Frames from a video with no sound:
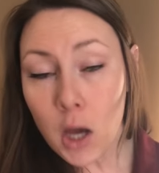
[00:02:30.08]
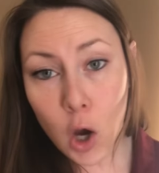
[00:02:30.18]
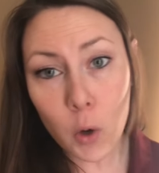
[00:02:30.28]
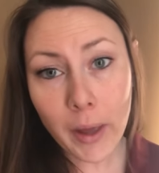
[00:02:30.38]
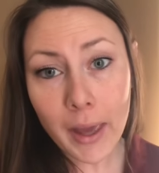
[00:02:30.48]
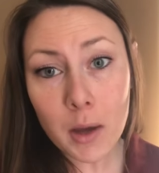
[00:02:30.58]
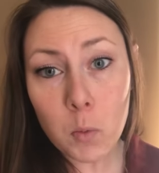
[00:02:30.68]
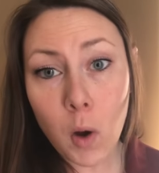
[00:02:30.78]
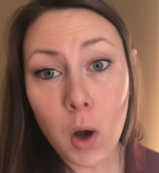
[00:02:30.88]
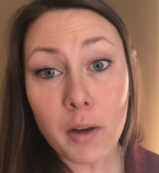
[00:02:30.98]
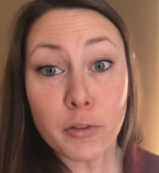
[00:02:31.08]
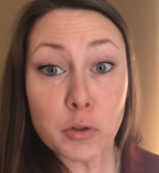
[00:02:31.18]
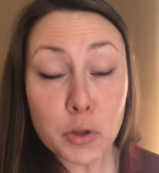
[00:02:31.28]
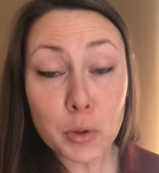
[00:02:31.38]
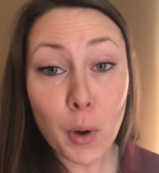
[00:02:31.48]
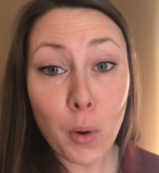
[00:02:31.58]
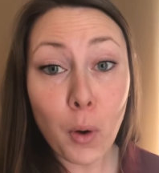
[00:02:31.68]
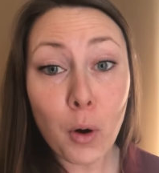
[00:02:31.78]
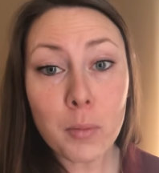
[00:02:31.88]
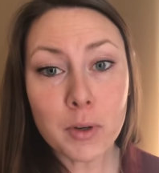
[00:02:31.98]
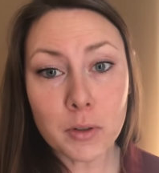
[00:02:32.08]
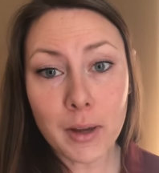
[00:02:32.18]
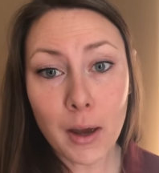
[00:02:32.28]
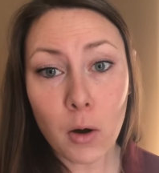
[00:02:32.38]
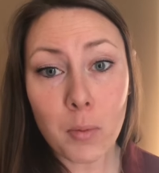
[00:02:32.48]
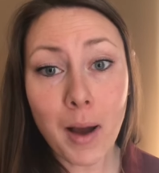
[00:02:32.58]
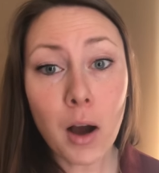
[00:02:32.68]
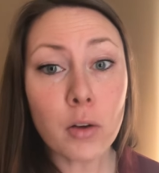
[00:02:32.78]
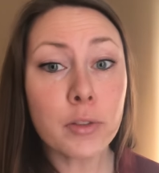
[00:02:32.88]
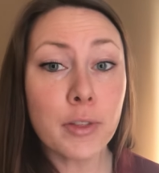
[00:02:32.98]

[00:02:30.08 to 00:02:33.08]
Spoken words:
Okay, well, if you do go home and you get home health,